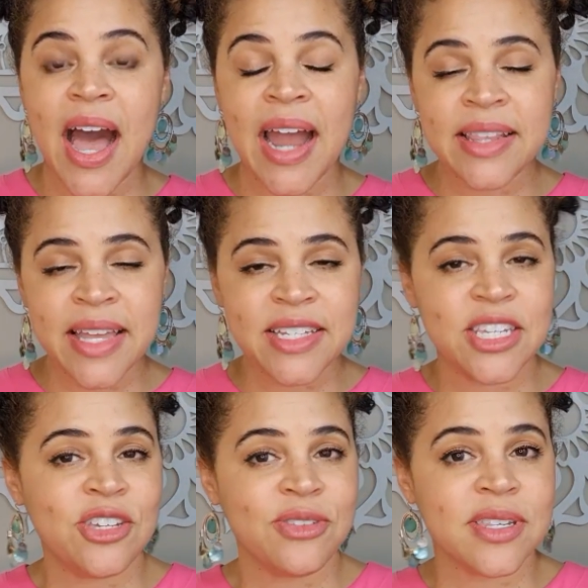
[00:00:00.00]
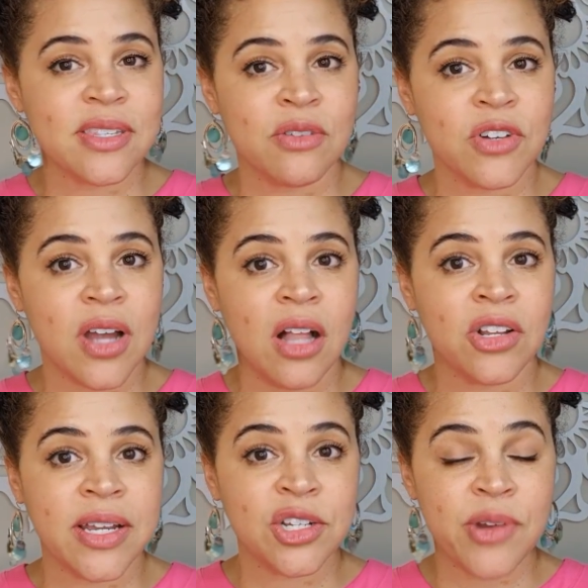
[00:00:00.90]
I like to use the silver
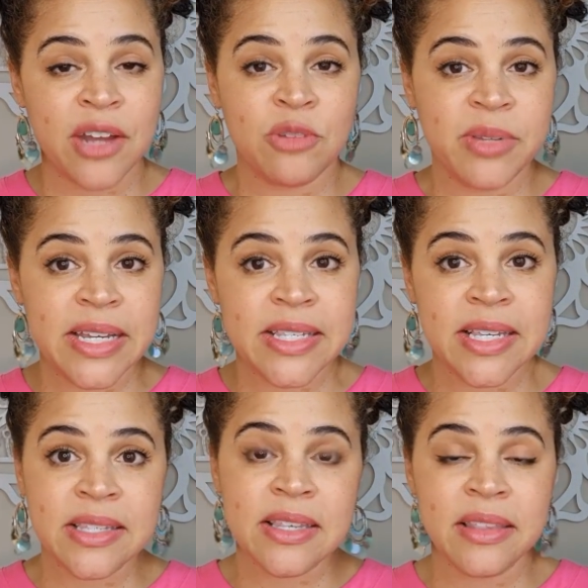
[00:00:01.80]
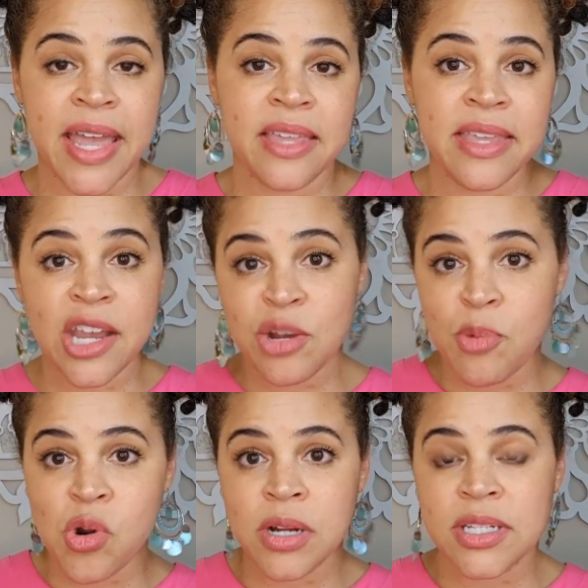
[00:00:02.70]
color in crowded places like the
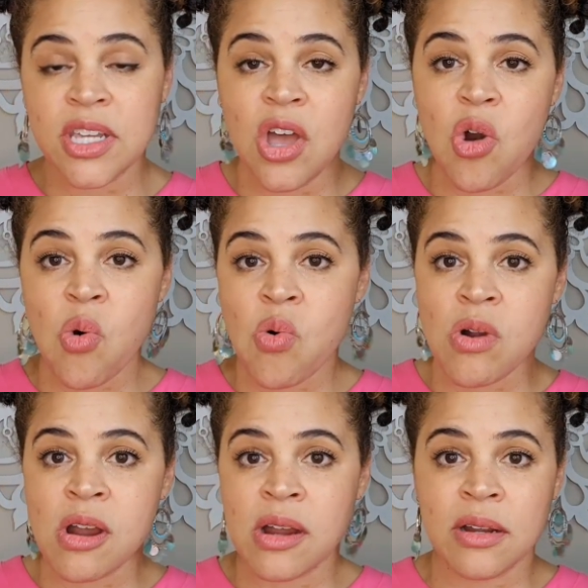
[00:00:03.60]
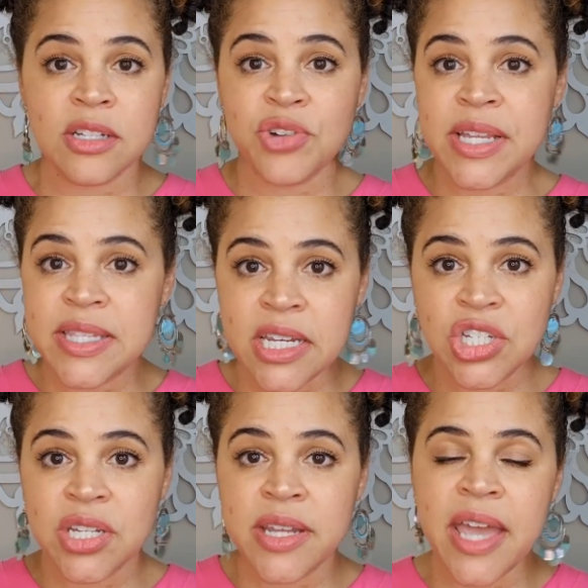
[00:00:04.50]
airport or train station,